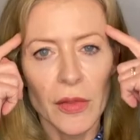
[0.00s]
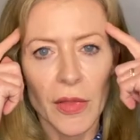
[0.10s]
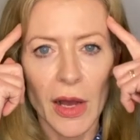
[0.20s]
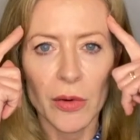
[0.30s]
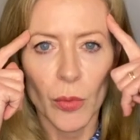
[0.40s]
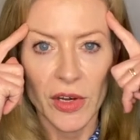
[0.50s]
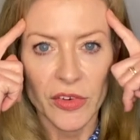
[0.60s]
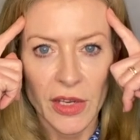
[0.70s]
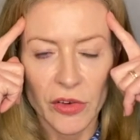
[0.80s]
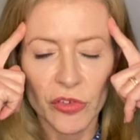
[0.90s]
That
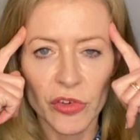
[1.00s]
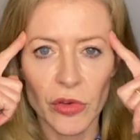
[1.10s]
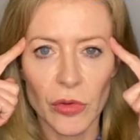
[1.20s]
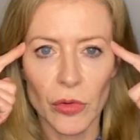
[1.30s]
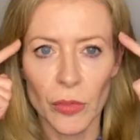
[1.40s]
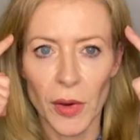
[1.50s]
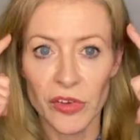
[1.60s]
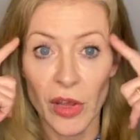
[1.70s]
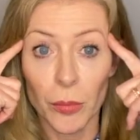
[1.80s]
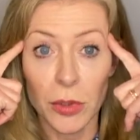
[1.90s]
went into my
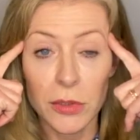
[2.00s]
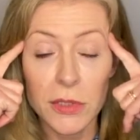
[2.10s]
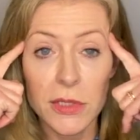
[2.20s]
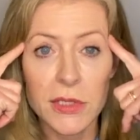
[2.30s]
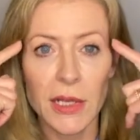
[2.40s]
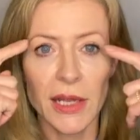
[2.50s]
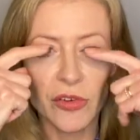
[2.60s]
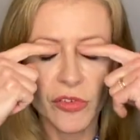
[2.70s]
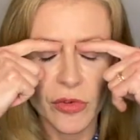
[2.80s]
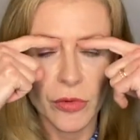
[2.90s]
temples,
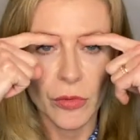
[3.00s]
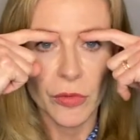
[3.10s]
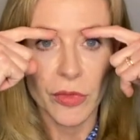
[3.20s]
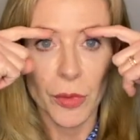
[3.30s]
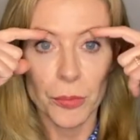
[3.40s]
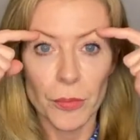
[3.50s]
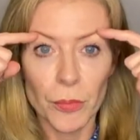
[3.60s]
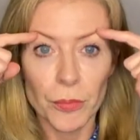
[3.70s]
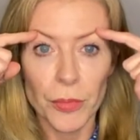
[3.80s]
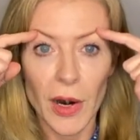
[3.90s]
into the
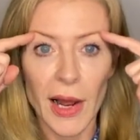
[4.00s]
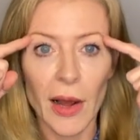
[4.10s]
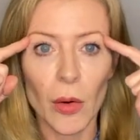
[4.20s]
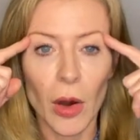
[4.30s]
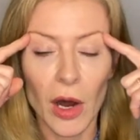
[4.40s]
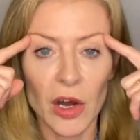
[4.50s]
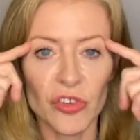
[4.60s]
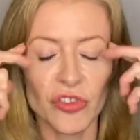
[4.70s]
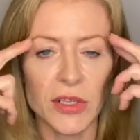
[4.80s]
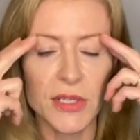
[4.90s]
brow
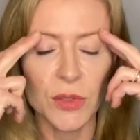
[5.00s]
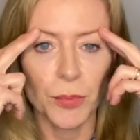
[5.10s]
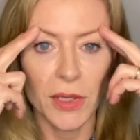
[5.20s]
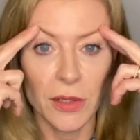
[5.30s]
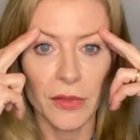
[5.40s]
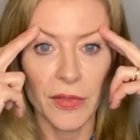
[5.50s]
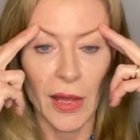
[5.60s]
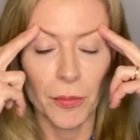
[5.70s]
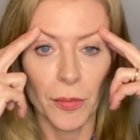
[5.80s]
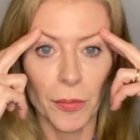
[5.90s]
arches to build
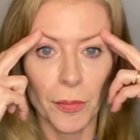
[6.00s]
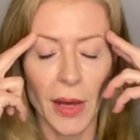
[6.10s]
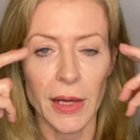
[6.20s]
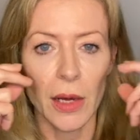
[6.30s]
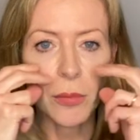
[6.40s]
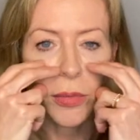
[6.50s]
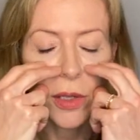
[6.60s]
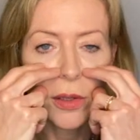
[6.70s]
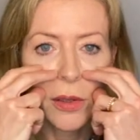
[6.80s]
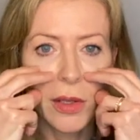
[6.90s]
them back up,
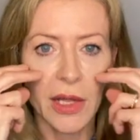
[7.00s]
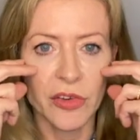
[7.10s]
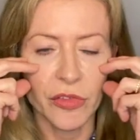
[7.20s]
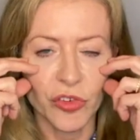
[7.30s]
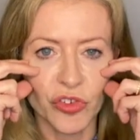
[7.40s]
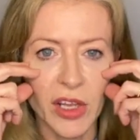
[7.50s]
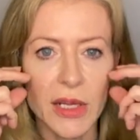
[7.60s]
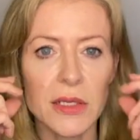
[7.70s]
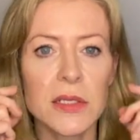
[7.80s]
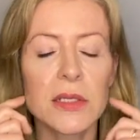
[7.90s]
into the
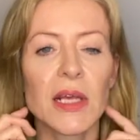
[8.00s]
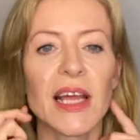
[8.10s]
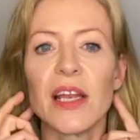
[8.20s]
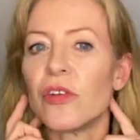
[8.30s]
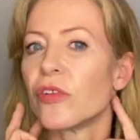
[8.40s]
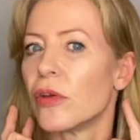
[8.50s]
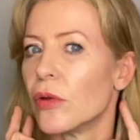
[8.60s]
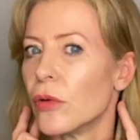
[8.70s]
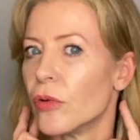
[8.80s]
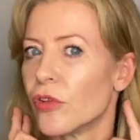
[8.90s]
cheeks,
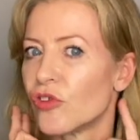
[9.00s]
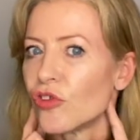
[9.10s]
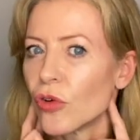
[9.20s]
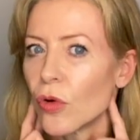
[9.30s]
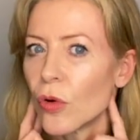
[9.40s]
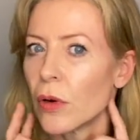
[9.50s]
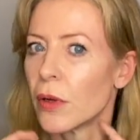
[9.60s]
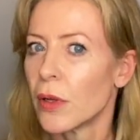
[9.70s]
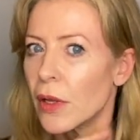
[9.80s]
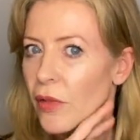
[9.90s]
into the jaw,
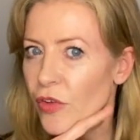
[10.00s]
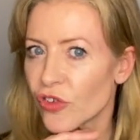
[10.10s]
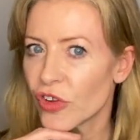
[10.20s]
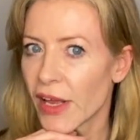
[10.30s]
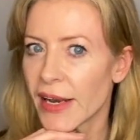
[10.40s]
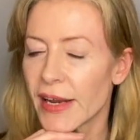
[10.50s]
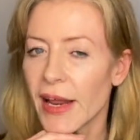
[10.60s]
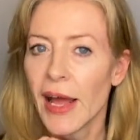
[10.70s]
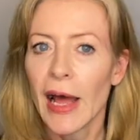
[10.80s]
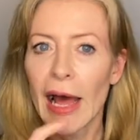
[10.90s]
the chin,
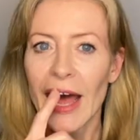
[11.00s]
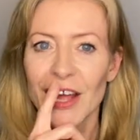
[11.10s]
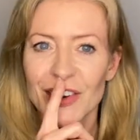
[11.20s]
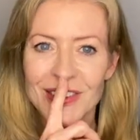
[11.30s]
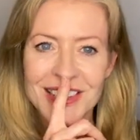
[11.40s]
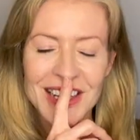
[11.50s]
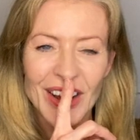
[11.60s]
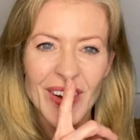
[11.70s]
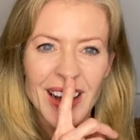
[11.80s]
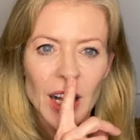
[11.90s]
and
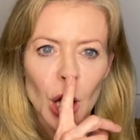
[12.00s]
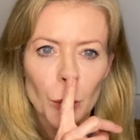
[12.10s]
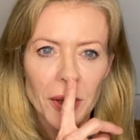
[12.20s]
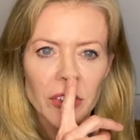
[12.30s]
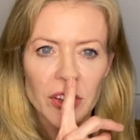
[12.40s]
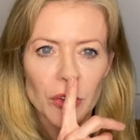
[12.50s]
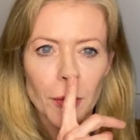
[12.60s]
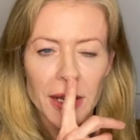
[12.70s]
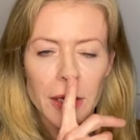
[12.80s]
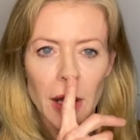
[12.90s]
also a bit into
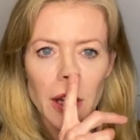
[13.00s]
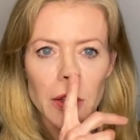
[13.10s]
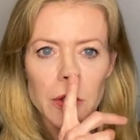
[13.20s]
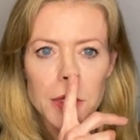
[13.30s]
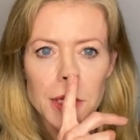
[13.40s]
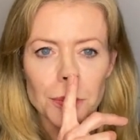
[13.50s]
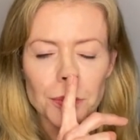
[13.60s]
my nose.